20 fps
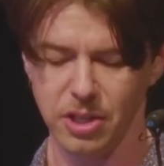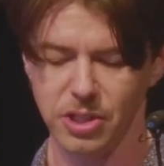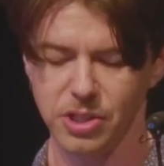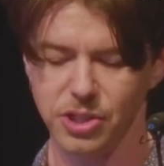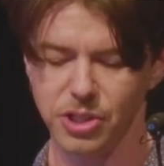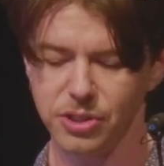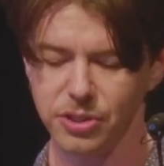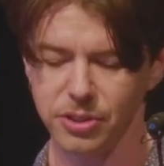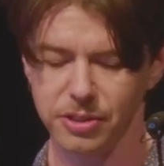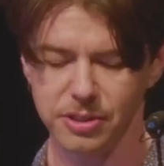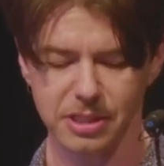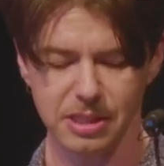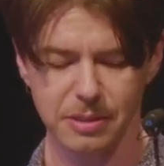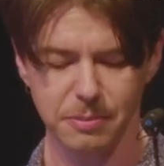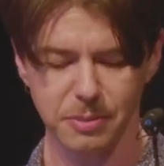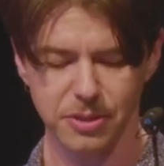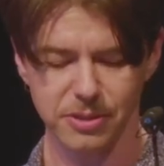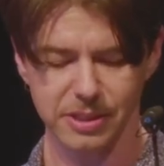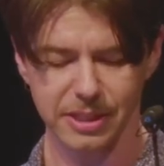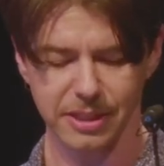She turns some
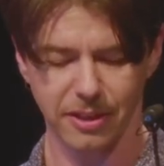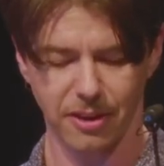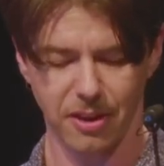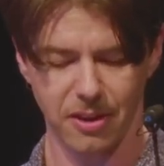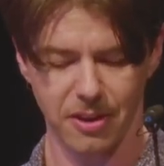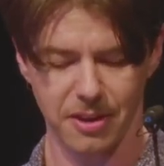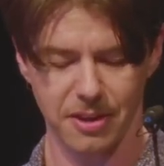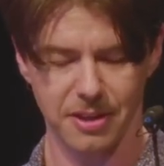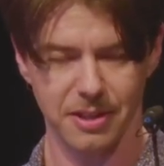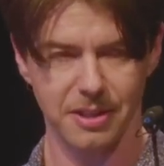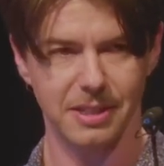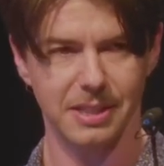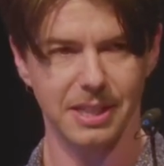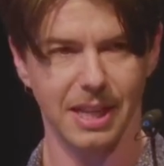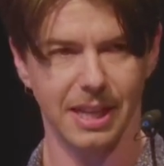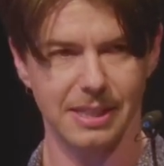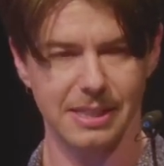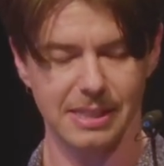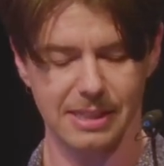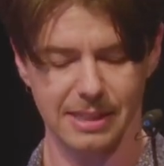music on,
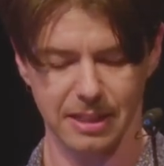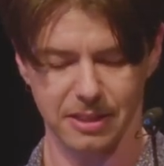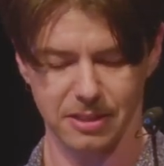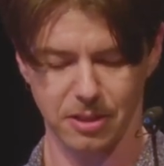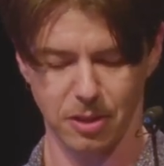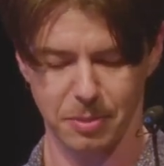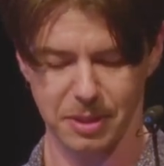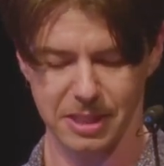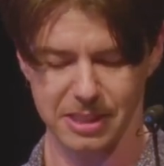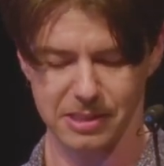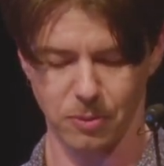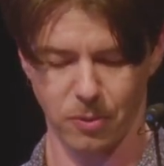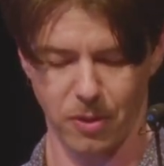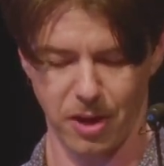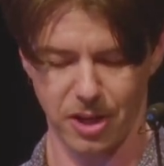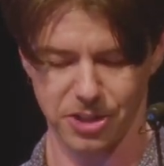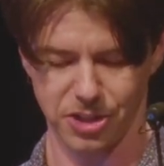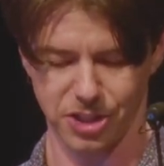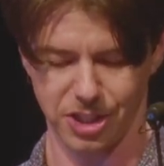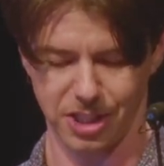dance like nobody's
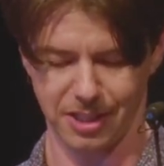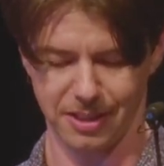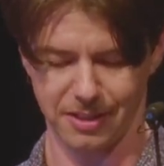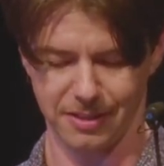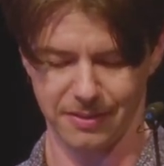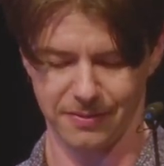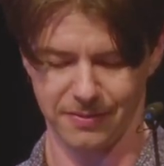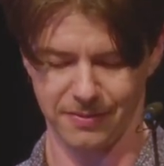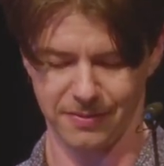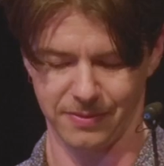watching.